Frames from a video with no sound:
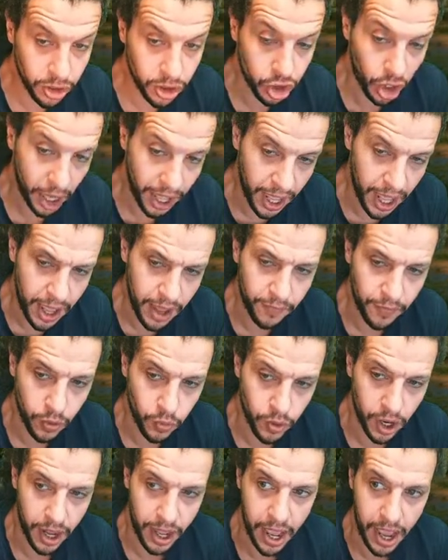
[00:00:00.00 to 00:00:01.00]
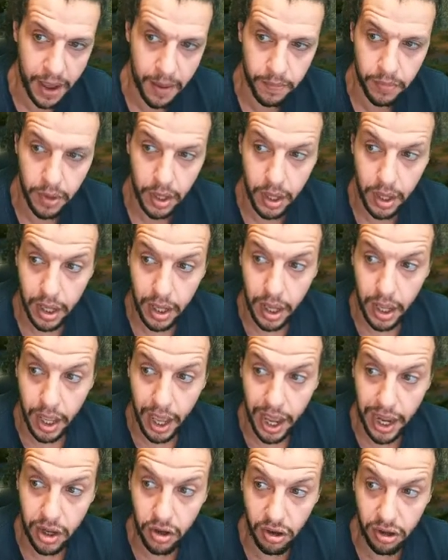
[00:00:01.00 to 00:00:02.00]
how much I have and where I am.
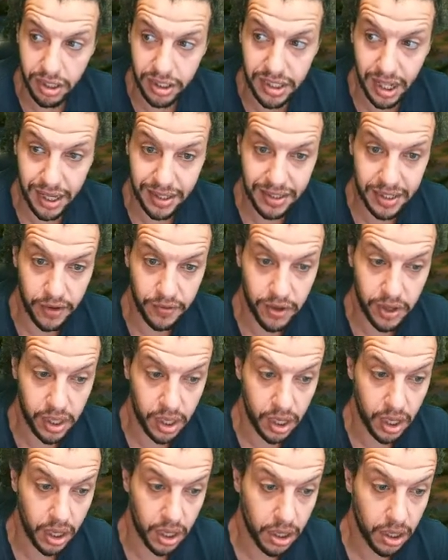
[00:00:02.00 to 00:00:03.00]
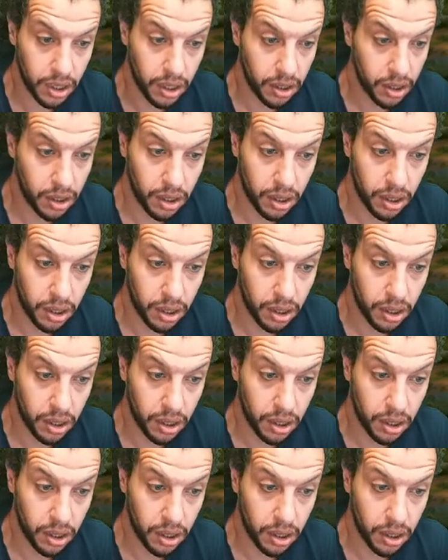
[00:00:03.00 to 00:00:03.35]
And guys, last KVK.